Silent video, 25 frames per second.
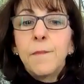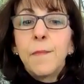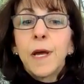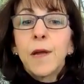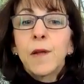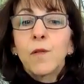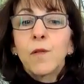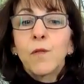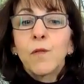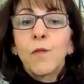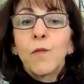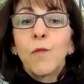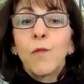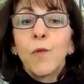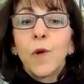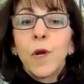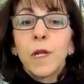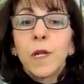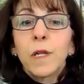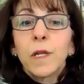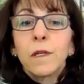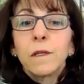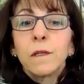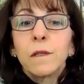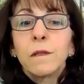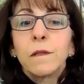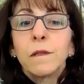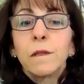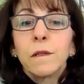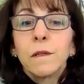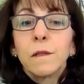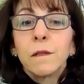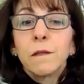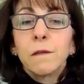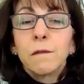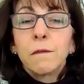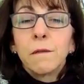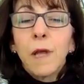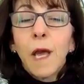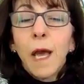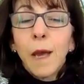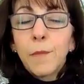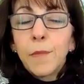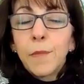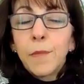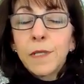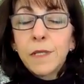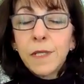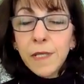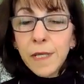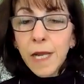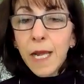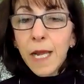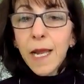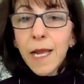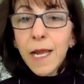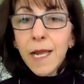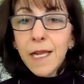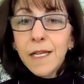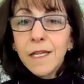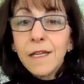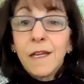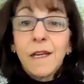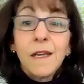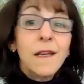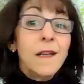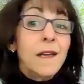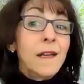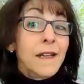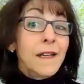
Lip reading: But what happened today